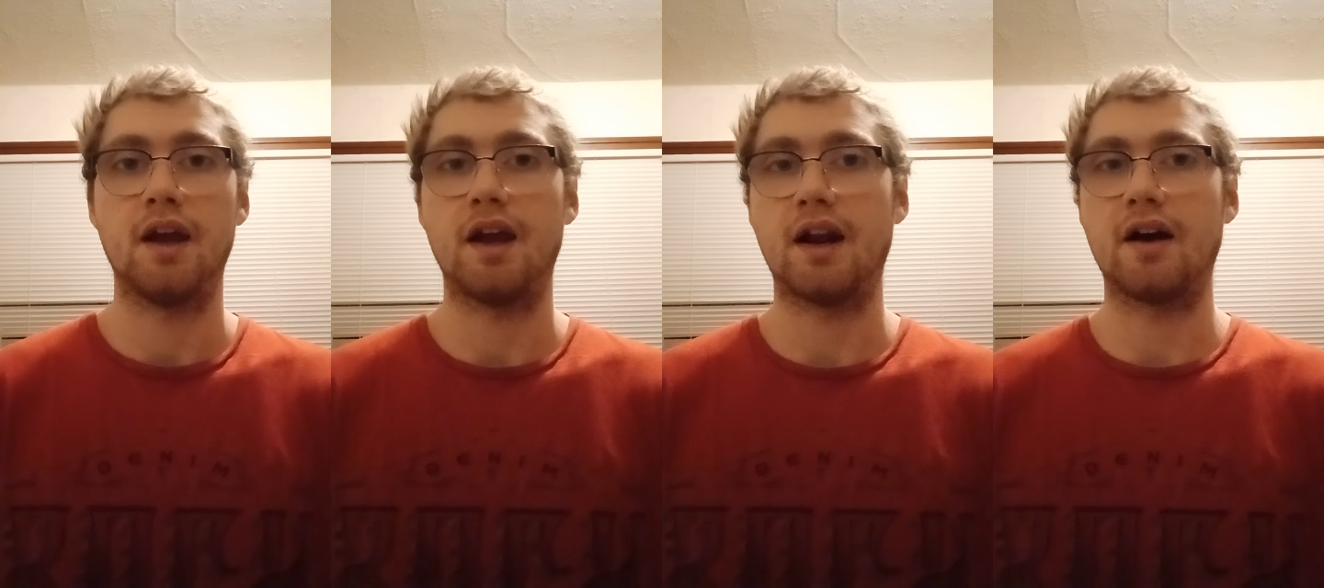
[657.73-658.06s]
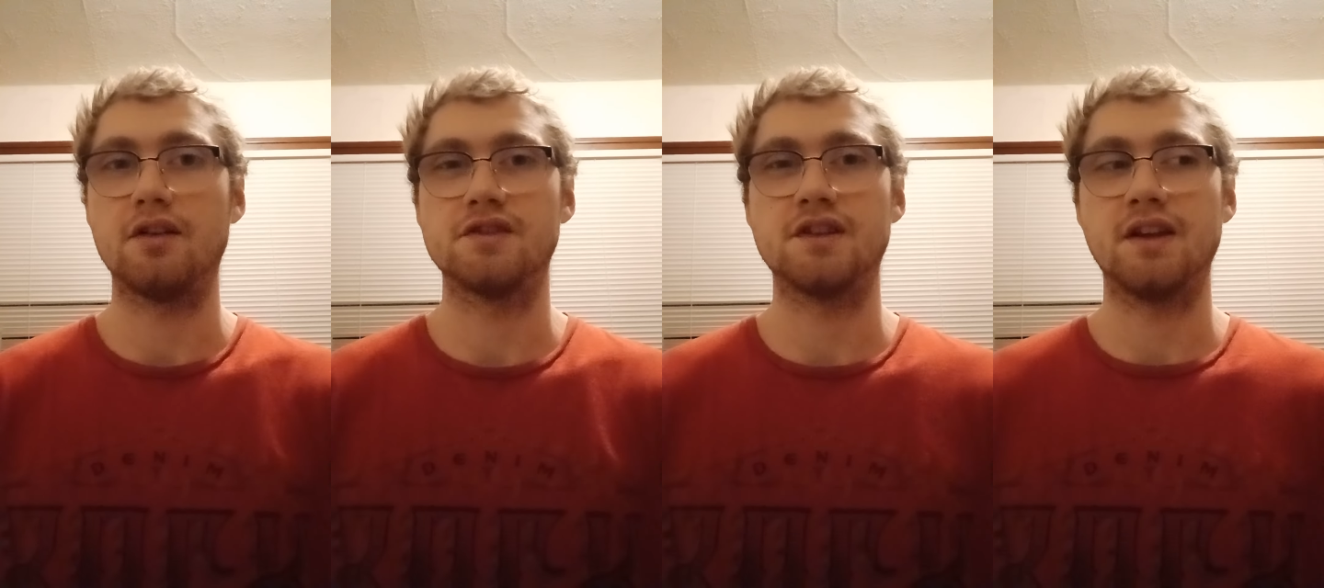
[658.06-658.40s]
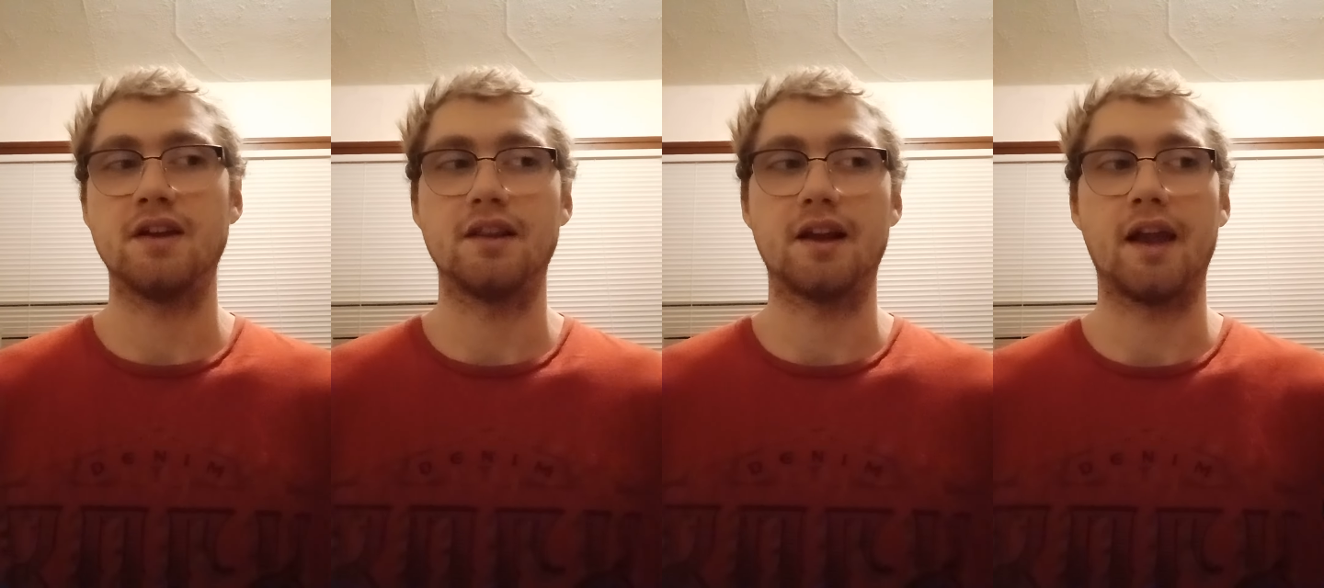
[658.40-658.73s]
And I was
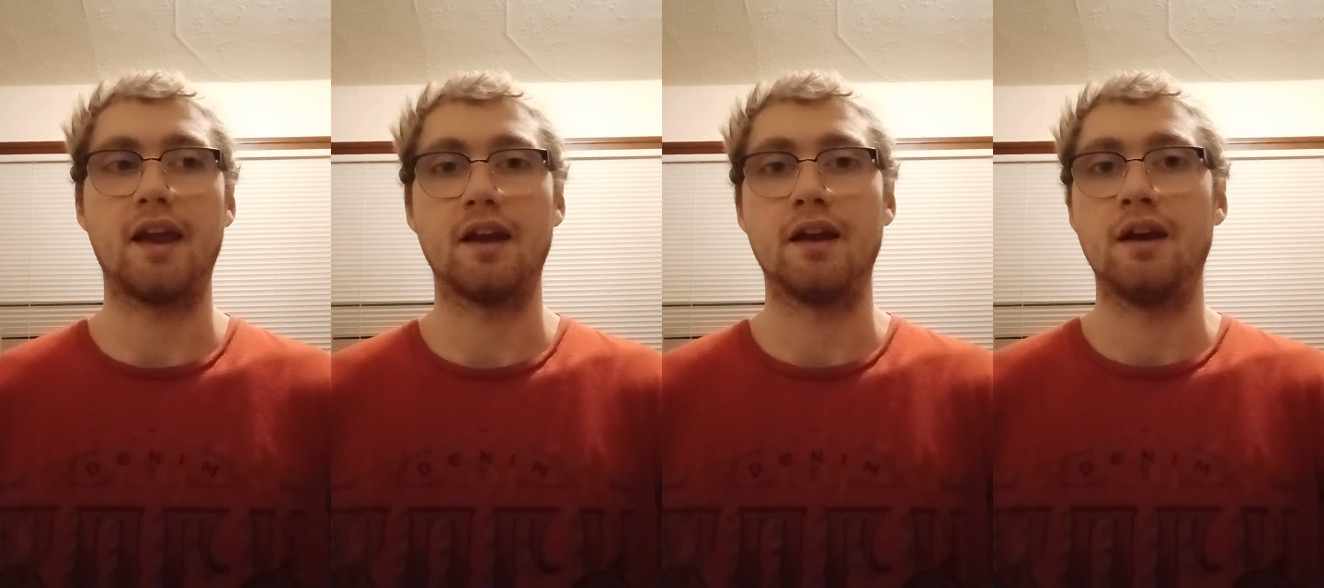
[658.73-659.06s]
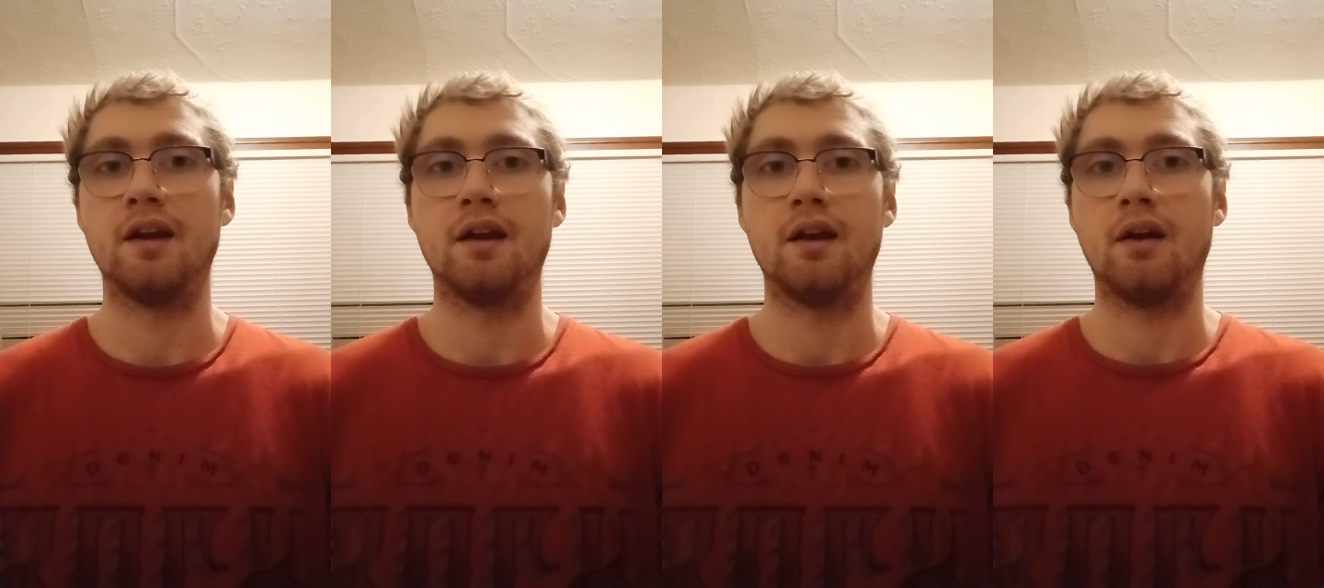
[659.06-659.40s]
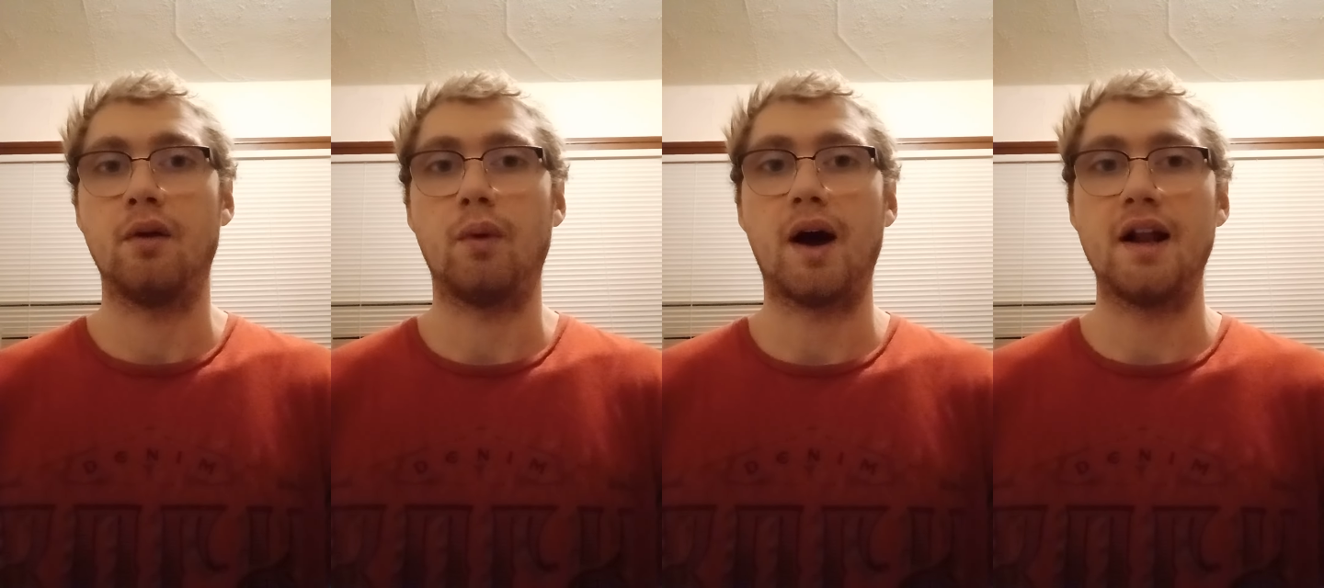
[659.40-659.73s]
thinking, like,
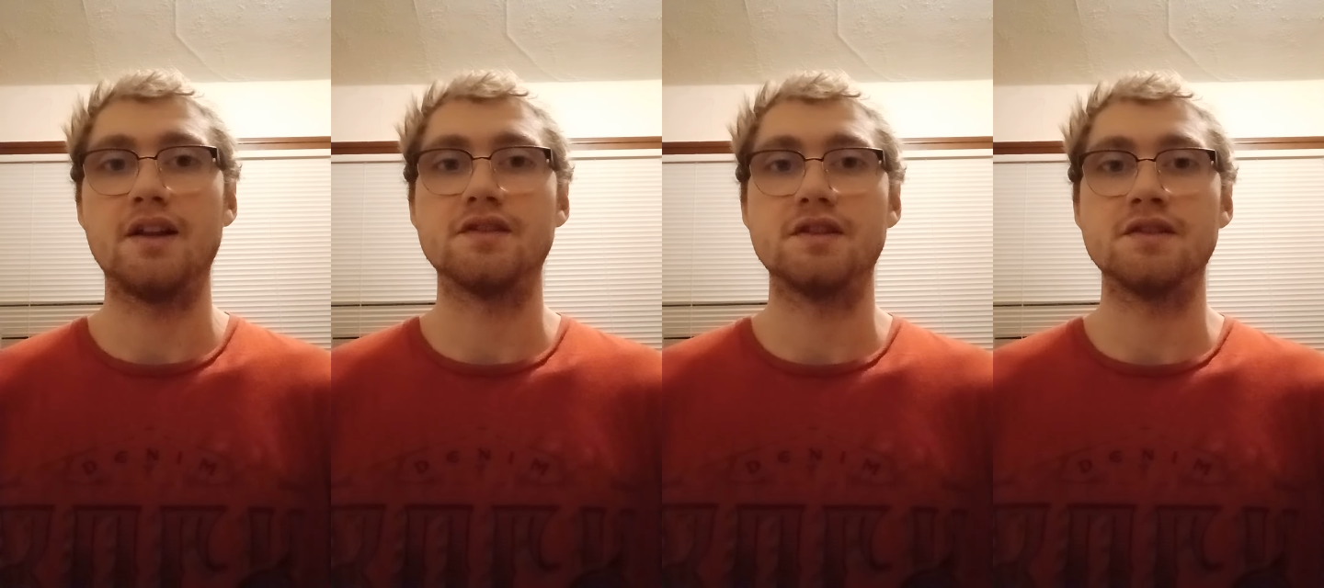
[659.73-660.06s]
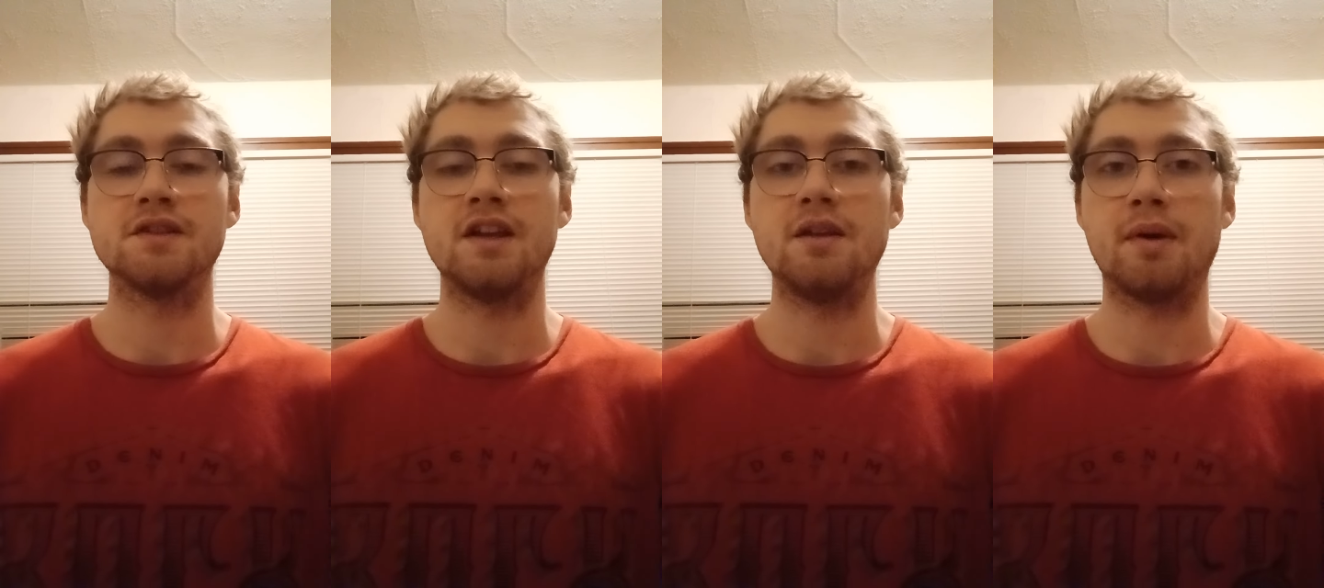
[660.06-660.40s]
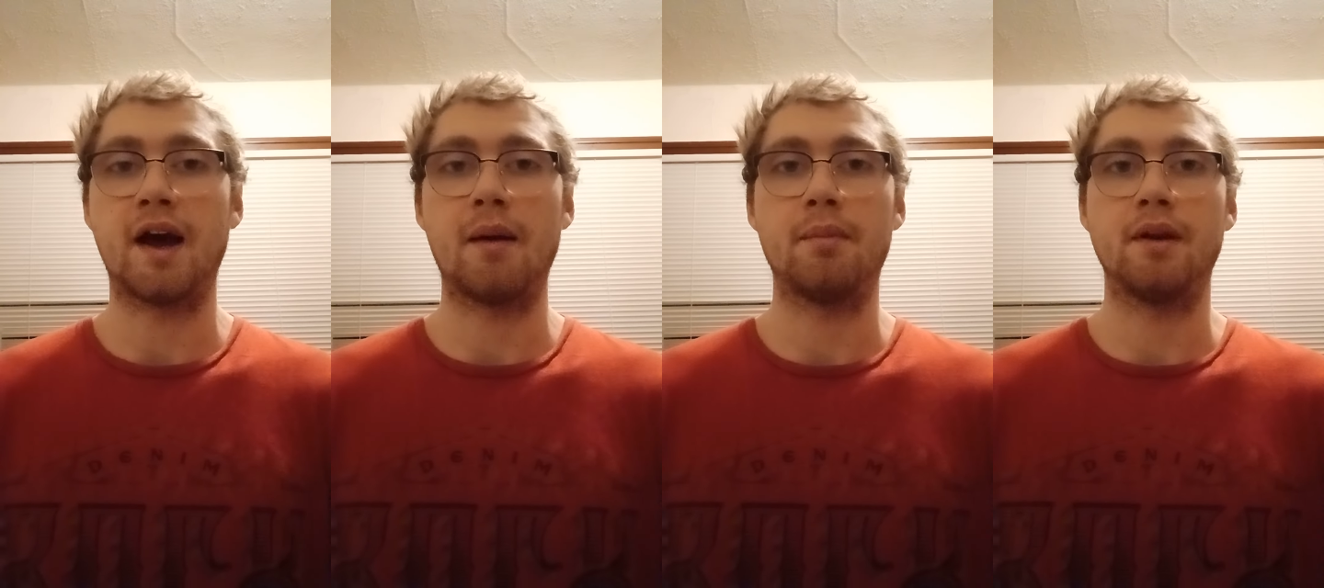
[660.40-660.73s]
why does this keep
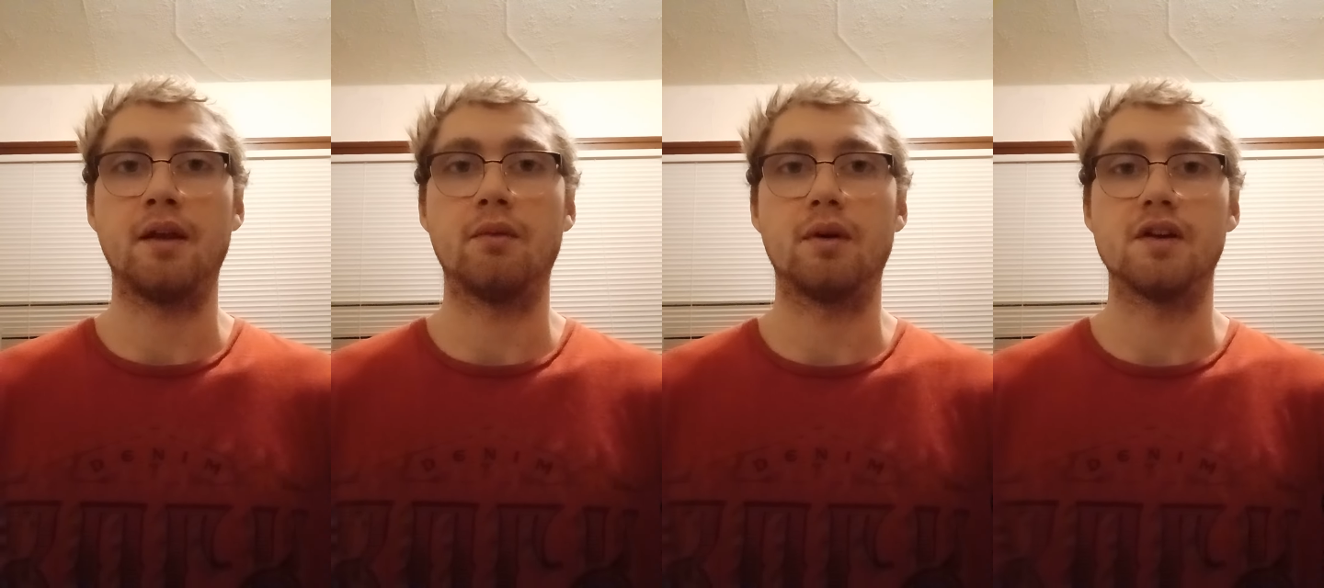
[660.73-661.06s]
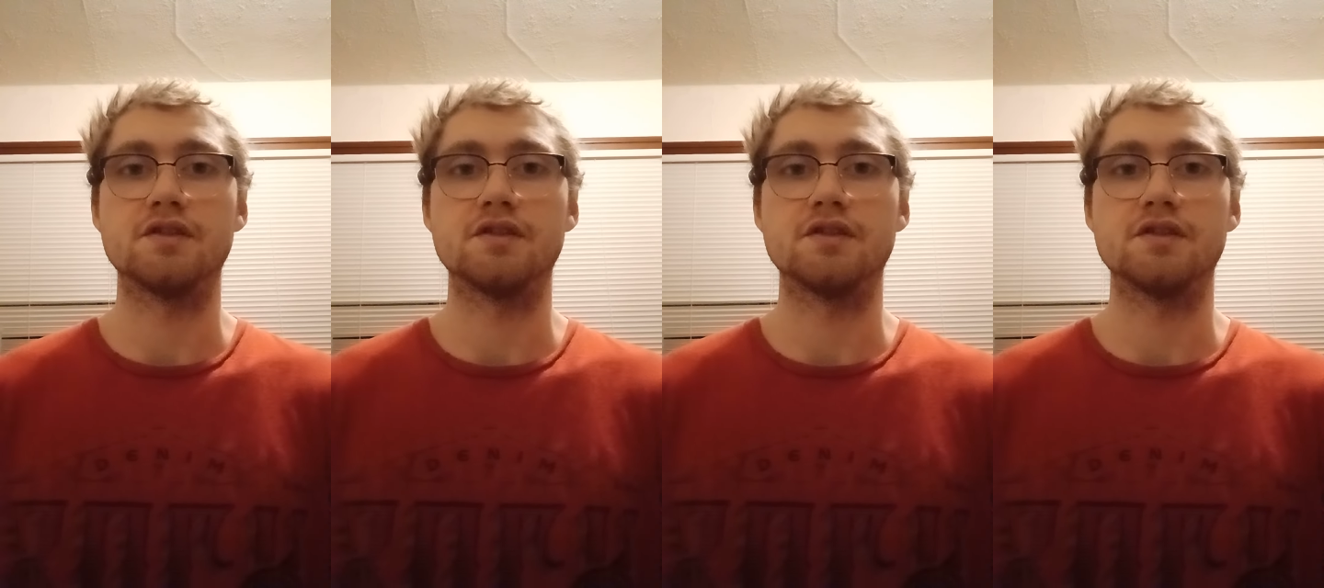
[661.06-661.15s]
happening where